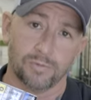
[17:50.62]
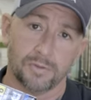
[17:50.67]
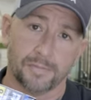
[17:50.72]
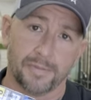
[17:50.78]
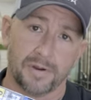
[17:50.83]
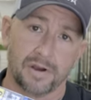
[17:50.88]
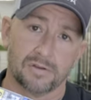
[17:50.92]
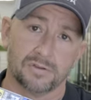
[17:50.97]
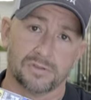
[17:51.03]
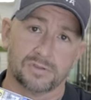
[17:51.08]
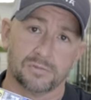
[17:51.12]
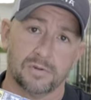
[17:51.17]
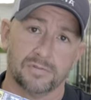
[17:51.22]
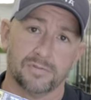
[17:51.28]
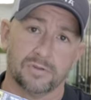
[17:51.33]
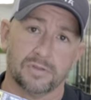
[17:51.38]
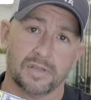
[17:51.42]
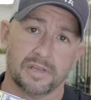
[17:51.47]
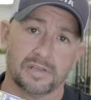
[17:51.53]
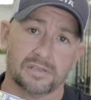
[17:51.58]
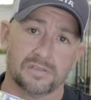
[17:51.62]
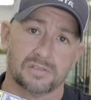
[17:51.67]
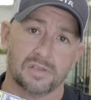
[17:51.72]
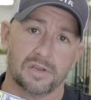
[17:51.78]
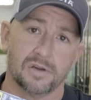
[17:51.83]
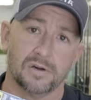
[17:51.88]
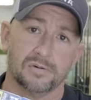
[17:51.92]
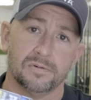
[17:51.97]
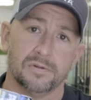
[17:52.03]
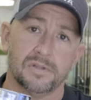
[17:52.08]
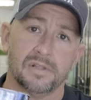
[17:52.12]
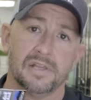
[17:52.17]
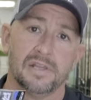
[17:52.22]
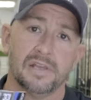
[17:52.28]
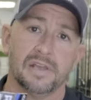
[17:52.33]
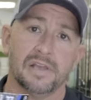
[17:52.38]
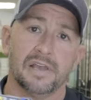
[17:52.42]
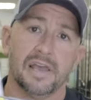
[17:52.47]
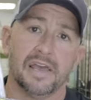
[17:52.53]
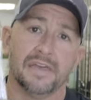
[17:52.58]
the barrel swivel like so,
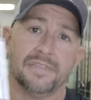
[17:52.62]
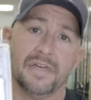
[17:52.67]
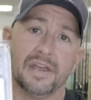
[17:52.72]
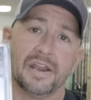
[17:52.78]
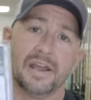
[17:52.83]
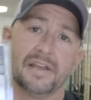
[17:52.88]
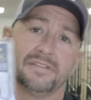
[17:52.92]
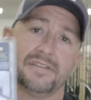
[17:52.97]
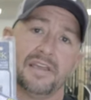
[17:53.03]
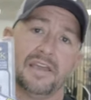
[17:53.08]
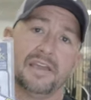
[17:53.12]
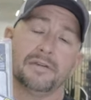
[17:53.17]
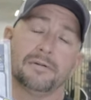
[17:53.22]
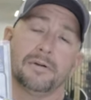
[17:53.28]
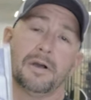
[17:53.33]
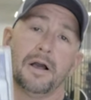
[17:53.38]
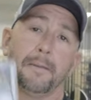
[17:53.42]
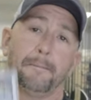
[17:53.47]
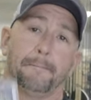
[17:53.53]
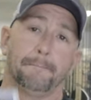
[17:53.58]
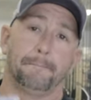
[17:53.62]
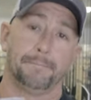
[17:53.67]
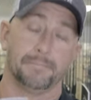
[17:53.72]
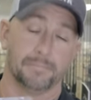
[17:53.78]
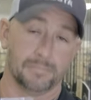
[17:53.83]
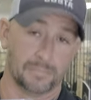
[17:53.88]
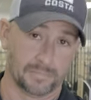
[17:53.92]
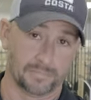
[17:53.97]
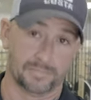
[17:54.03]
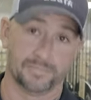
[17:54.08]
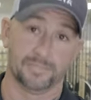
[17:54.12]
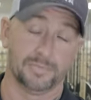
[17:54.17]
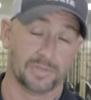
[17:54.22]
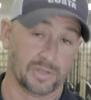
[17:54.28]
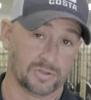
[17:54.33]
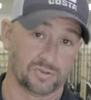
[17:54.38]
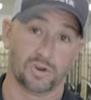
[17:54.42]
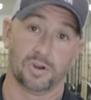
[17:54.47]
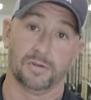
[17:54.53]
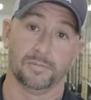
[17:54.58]
and then I take up the
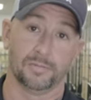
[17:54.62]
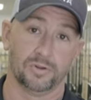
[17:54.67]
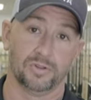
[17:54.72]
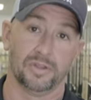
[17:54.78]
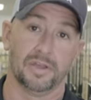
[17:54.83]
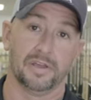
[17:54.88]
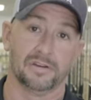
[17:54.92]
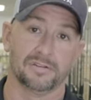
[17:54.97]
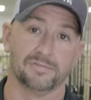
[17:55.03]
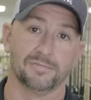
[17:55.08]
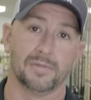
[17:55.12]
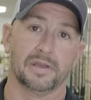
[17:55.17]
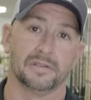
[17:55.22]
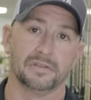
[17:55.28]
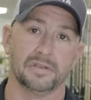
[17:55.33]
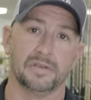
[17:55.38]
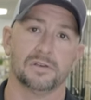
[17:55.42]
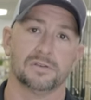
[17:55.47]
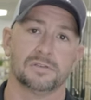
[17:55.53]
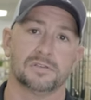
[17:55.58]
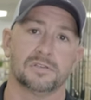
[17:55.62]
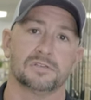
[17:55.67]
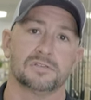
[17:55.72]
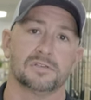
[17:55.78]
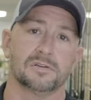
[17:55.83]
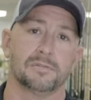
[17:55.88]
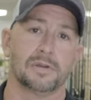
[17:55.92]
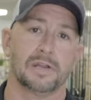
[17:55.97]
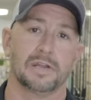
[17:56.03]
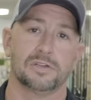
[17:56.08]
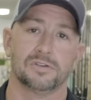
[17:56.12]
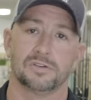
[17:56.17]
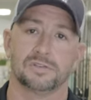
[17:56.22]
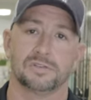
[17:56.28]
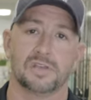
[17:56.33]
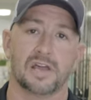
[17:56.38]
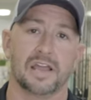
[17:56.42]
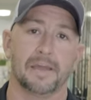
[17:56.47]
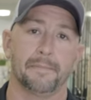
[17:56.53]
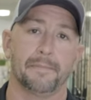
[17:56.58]
terminal end of my leader system and I just
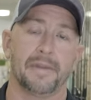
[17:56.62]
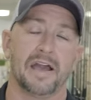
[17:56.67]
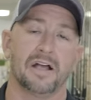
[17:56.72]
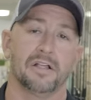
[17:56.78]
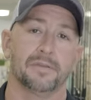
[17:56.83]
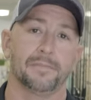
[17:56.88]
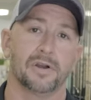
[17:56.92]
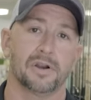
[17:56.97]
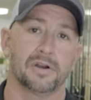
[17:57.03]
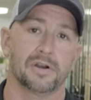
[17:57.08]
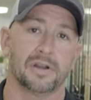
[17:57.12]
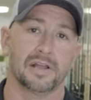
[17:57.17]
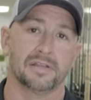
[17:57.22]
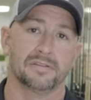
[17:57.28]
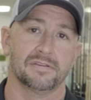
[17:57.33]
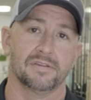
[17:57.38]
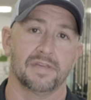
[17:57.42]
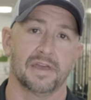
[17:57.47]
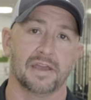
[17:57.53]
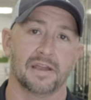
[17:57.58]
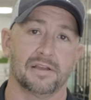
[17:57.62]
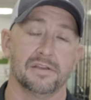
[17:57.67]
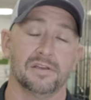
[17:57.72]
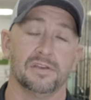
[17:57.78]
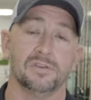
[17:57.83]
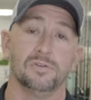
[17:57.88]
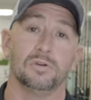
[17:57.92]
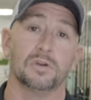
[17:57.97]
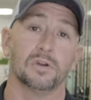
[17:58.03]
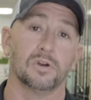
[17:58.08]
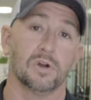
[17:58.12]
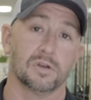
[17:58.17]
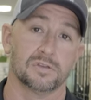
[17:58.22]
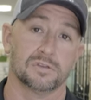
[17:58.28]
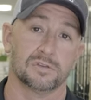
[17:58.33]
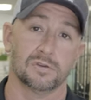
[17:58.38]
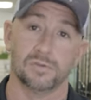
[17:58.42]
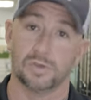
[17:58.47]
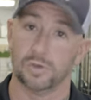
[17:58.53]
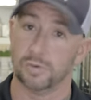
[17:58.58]
tie a Palomar knot to that. You can
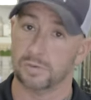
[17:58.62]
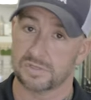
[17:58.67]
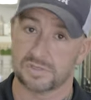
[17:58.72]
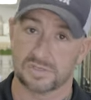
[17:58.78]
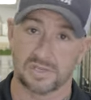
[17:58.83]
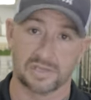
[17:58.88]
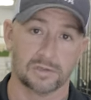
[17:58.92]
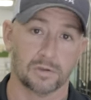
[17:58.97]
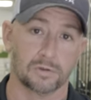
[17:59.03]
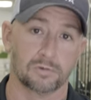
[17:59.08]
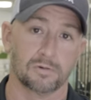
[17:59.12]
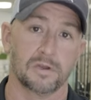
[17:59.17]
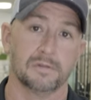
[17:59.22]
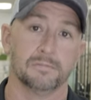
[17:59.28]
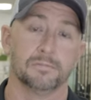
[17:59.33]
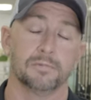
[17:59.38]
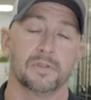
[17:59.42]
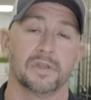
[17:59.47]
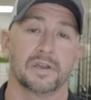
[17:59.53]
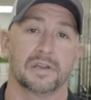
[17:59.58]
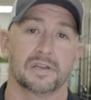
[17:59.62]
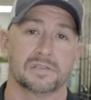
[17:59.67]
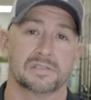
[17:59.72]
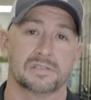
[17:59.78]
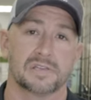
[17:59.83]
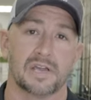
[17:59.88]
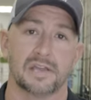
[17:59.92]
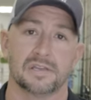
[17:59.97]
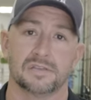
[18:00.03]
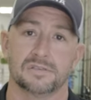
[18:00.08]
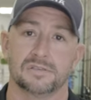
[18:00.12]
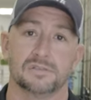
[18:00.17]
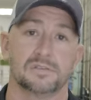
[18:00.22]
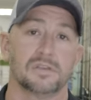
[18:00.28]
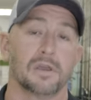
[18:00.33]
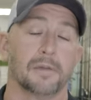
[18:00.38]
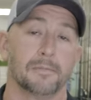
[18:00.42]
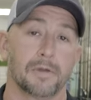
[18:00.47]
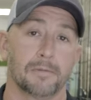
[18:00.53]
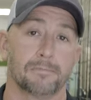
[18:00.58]
also do a single crimp or like a size
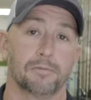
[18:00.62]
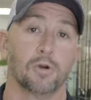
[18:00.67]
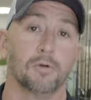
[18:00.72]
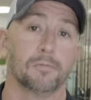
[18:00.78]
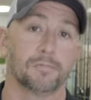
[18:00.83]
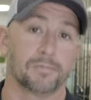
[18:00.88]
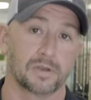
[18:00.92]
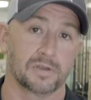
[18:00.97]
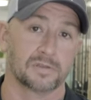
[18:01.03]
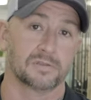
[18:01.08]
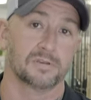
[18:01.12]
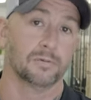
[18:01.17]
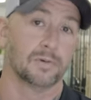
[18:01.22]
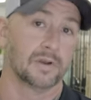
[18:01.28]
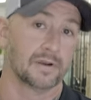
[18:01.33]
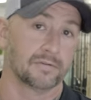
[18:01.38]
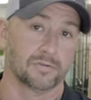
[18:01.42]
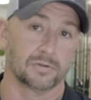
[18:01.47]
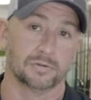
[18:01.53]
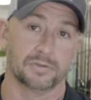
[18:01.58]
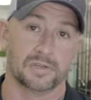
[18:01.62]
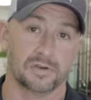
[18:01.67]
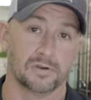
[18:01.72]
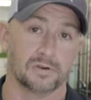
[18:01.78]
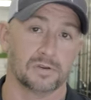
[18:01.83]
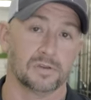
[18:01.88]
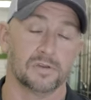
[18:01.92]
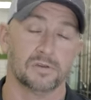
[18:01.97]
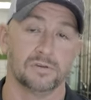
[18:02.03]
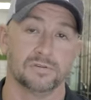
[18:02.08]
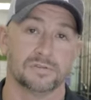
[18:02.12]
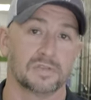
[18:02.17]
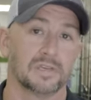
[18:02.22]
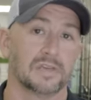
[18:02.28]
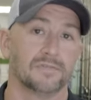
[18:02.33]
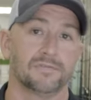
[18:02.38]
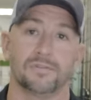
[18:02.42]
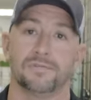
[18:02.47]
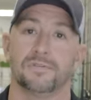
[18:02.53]
appropriate to whatever leader you're using. If you're